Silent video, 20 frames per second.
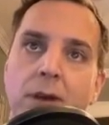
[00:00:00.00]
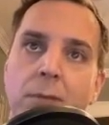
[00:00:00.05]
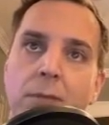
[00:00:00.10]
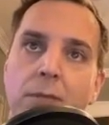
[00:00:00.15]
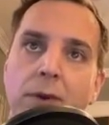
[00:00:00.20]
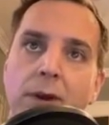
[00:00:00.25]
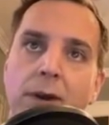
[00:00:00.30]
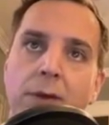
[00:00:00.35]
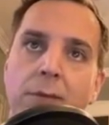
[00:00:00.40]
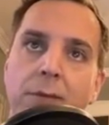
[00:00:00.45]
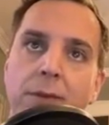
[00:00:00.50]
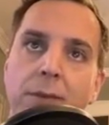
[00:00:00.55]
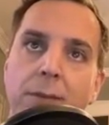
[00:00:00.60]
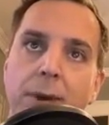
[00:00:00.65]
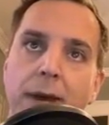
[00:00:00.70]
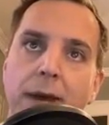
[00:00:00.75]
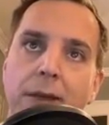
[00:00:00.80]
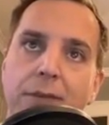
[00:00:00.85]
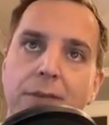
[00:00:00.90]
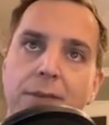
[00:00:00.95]
Brian with the
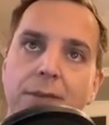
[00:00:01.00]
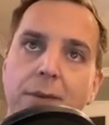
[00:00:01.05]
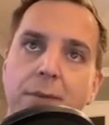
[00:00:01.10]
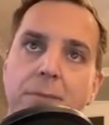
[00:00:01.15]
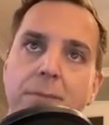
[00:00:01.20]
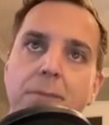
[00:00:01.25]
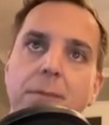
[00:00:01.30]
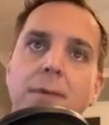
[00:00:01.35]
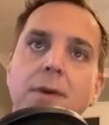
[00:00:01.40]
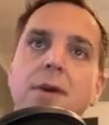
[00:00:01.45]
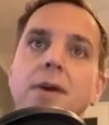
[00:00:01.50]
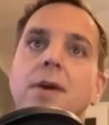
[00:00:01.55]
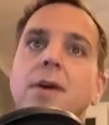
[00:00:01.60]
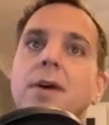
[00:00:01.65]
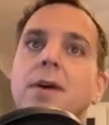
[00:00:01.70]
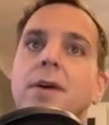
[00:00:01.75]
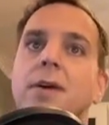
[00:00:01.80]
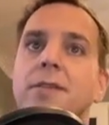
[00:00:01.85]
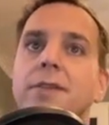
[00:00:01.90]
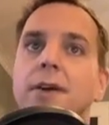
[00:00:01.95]
pass, yep.
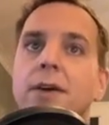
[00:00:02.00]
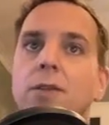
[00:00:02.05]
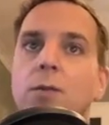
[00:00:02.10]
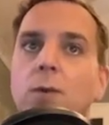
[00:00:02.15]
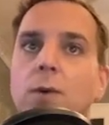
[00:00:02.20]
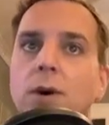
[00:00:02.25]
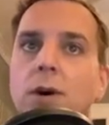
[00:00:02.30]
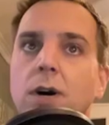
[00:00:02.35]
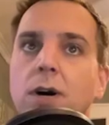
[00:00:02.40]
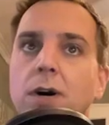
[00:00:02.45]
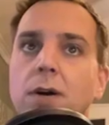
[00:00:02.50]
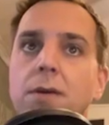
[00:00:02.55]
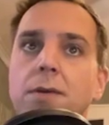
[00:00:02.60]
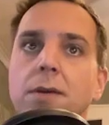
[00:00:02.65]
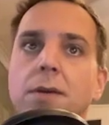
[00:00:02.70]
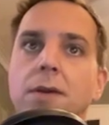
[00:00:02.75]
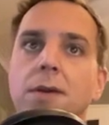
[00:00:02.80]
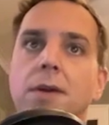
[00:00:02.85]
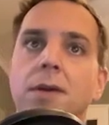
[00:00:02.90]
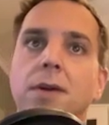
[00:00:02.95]
Down the wall.
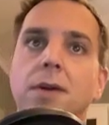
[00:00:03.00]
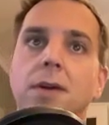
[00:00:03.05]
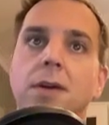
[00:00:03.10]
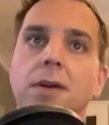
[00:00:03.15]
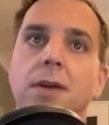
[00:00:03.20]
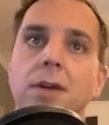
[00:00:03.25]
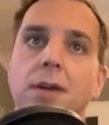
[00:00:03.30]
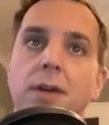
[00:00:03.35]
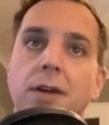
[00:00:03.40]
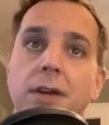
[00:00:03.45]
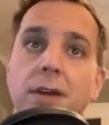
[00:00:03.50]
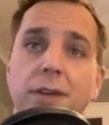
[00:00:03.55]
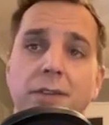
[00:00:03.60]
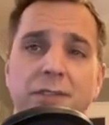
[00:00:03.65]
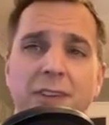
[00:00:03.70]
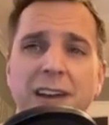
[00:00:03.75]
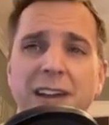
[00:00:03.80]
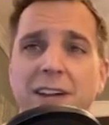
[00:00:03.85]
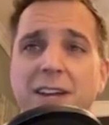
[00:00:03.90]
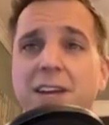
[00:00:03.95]

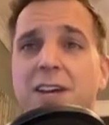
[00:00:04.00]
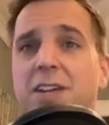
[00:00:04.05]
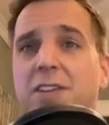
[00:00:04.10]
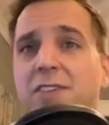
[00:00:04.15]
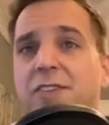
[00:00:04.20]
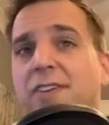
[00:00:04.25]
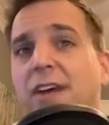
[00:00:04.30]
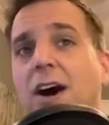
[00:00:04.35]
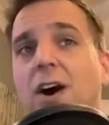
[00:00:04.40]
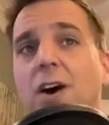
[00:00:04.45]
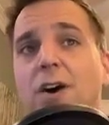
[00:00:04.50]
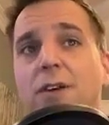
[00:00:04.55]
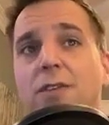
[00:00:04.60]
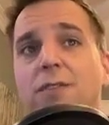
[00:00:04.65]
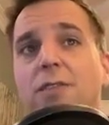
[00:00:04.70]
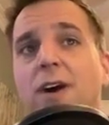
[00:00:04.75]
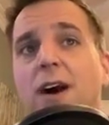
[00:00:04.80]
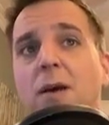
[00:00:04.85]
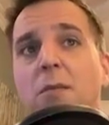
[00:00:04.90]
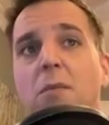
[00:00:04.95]
He's got a good
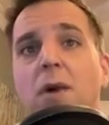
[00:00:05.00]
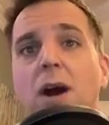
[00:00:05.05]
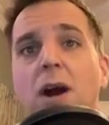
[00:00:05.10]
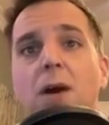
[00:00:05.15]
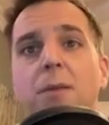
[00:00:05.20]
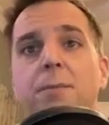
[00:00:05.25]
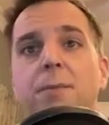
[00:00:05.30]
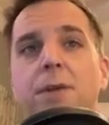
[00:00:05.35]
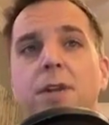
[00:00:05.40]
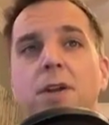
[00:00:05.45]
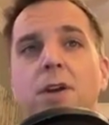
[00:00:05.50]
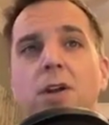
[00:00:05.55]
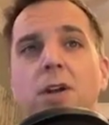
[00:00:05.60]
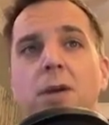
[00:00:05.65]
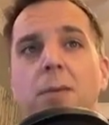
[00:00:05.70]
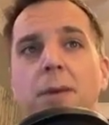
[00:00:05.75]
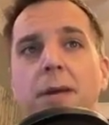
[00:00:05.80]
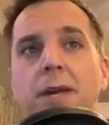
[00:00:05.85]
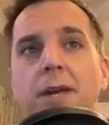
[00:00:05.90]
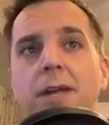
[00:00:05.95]
solid 5 bar. You know what
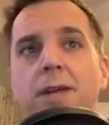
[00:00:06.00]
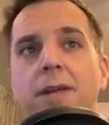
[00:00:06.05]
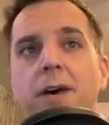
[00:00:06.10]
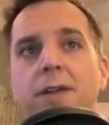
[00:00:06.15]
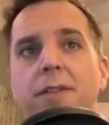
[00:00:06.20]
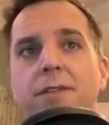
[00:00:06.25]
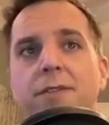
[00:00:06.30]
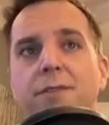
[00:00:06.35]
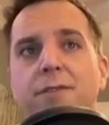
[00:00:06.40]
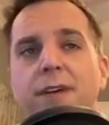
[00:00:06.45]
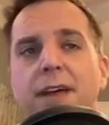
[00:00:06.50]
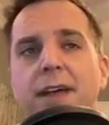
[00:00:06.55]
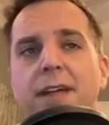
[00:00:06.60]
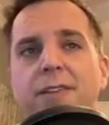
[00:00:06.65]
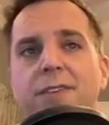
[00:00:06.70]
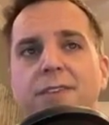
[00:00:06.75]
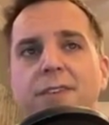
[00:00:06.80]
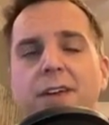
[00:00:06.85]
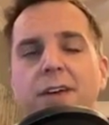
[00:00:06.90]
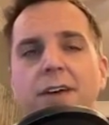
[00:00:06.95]
I mean? Nothing
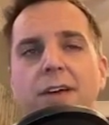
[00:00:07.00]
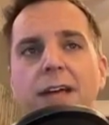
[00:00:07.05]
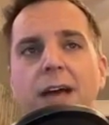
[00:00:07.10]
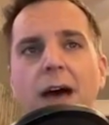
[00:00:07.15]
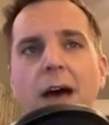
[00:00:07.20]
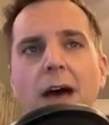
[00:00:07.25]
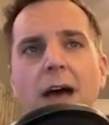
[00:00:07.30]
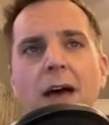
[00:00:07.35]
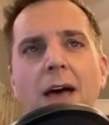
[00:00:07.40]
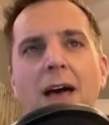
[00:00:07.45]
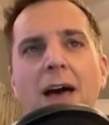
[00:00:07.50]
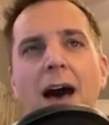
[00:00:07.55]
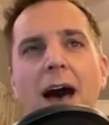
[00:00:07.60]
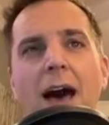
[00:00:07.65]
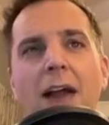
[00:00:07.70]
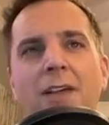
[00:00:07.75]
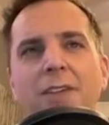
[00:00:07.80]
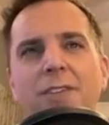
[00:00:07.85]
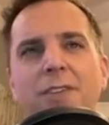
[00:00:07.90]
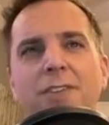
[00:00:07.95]
fancy. Like I
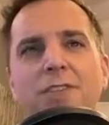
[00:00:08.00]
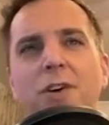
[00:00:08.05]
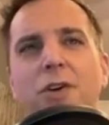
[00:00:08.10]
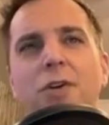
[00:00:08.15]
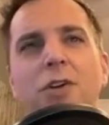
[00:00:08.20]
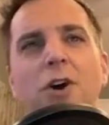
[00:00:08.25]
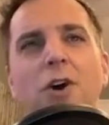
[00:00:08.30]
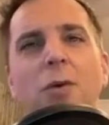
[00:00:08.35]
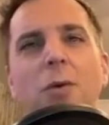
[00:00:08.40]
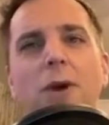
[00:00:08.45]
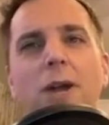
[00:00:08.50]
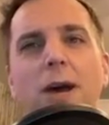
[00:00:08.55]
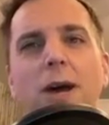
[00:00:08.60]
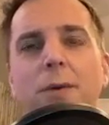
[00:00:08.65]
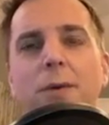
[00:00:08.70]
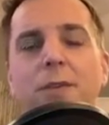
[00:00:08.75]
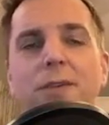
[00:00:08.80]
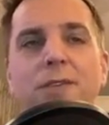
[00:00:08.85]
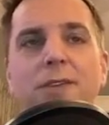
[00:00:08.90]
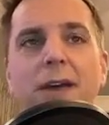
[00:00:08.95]
honestly don't know what I
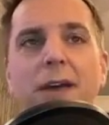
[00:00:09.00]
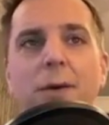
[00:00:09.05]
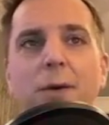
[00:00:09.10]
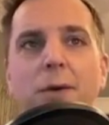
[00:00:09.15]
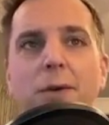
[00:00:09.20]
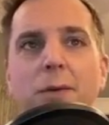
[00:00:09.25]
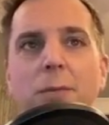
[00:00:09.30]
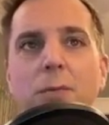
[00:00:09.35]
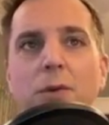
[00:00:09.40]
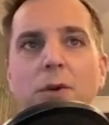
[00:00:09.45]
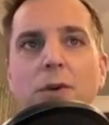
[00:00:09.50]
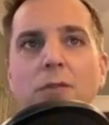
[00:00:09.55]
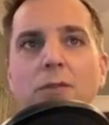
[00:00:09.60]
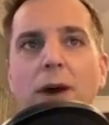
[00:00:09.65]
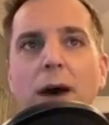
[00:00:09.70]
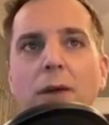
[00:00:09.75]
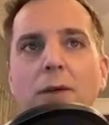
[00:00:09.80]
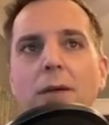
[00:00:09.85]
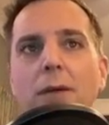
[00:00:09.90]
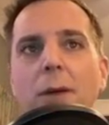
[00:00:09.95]
would say would improve.
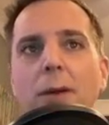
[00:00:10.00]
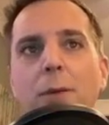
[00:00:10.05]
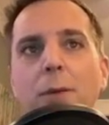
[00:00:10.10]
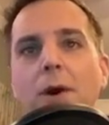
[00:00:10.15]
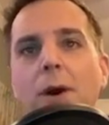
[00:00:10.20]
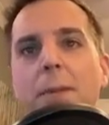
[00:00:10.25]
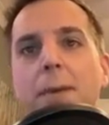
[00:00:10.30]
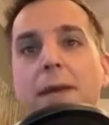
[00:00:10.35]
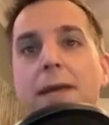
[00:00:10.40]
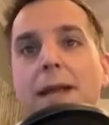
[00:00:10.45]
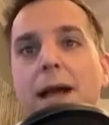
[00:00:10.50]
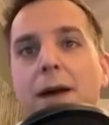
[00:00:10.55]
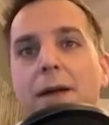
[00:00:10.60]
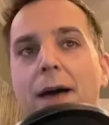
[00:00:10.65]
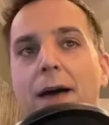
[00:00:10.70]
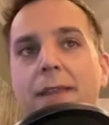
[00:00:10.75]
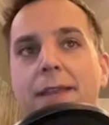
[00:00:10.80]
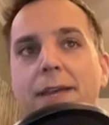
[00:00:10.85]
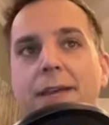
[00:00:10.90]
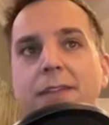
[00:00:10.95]
I don't. Well, I mean, I
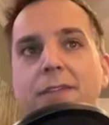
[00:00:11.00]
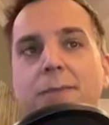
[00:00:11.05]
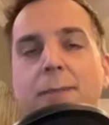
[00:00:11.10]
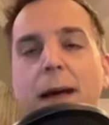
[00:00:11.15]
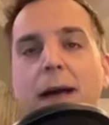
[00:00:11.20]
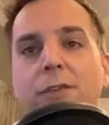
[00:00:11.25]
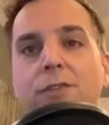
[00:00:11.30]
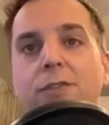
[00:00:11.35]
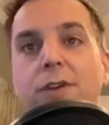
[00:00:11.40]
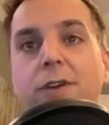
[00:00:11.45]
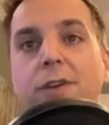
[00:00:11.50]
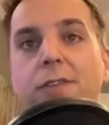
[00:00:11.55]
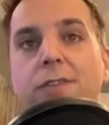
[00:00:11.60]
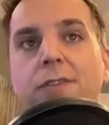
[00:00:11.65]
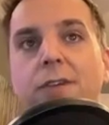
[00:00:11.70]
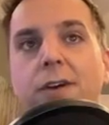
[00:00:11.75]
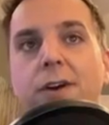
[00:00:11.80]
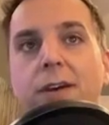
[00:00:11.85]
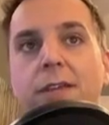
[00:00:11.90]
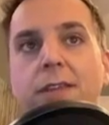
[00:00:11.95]
think in this match you could
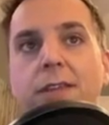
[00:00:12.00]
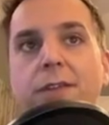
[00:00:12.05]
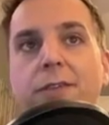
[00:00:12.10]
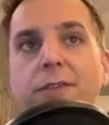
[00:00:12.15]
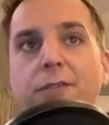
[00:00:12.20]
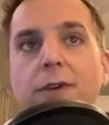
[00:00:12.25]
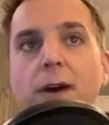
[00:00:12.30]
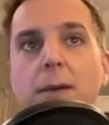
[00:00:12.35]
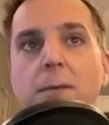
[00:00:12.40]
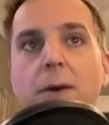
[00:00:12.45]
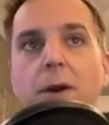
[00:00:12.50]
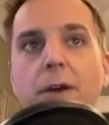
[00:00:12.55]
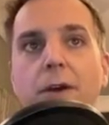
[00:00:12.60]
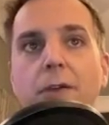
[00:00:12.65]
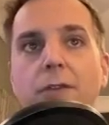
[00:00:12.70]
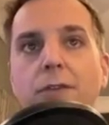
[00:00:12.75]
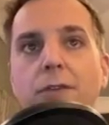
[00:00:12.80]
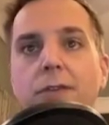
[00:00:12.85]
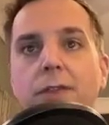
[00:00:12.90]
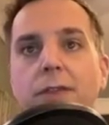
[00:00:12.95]
see like his 5 bar
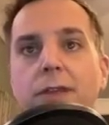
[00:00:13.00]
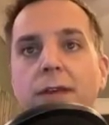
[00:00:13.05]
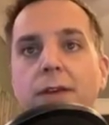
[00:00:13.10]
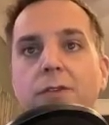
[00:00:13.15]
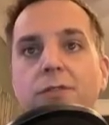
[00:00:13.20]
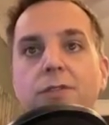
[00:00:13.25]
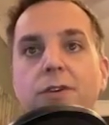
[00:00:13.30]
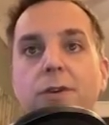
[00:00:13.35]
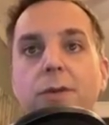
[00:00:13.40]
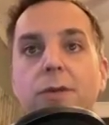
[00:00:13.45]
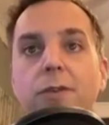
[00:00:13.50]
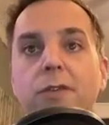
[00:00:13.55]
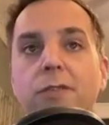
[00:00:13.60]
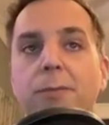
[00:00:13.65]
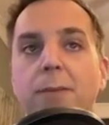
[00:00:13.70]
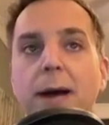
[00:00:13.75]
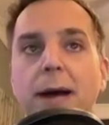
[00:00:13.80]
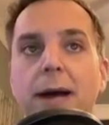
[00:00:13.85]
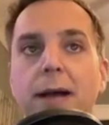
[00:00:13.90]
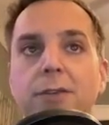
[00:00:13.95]
isn't the issue.
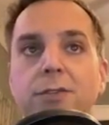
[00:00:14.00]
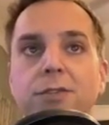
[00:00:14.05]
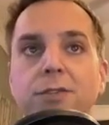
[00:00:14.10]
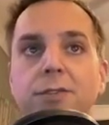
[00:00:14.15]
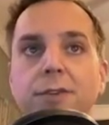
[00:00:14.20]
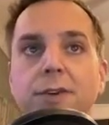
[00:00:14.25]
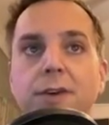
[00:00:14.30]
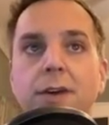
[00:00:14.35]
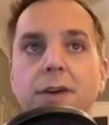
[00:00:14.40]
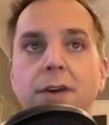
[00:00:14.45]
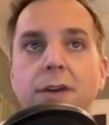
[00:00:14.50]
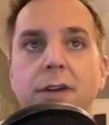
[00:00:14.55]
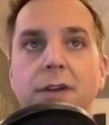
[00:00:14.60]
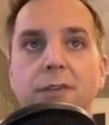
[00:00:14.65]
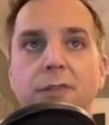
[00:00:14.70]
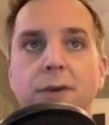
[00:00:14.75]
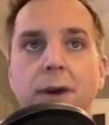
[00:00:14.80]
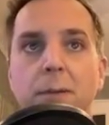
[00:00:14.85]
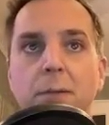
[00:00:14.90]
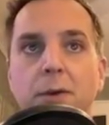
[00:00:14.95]
This match,
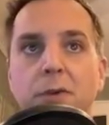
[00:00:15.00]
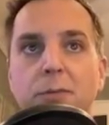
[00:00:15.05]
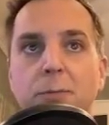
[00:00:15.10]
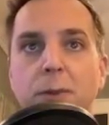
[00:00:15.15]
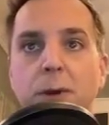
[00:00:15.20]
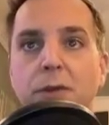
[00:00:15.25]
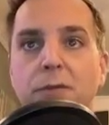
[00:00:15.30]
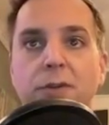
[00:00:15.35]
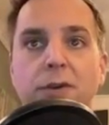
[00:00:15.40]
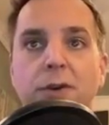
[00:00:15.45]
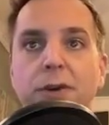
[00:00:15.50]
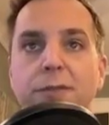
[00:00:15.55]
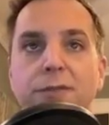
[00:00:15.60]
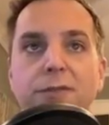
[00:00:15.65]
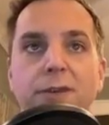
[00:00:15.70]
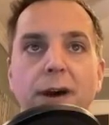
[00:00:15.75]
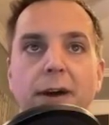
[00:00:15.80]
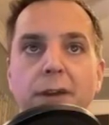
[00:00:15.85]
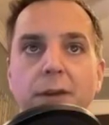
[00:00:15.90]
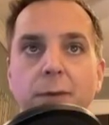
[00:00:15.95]
his 5 bar is perfectly
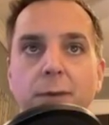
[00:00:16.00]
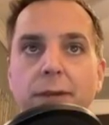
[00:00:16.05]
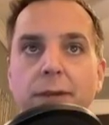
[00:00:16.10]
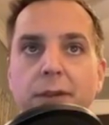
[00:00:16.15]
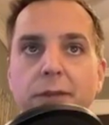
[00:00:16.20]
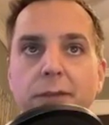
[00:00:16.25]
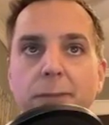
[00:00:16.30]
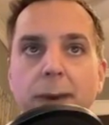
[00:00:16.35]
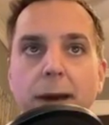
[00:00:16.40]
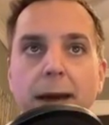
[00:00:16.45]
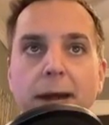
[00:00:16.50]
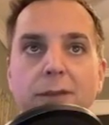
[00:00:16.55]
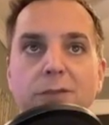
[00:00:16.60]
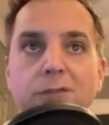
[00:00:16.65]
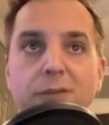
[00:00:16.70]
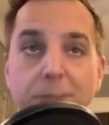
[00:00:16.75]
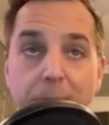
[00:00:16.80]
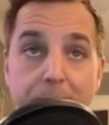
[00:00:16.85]
fine to win this match.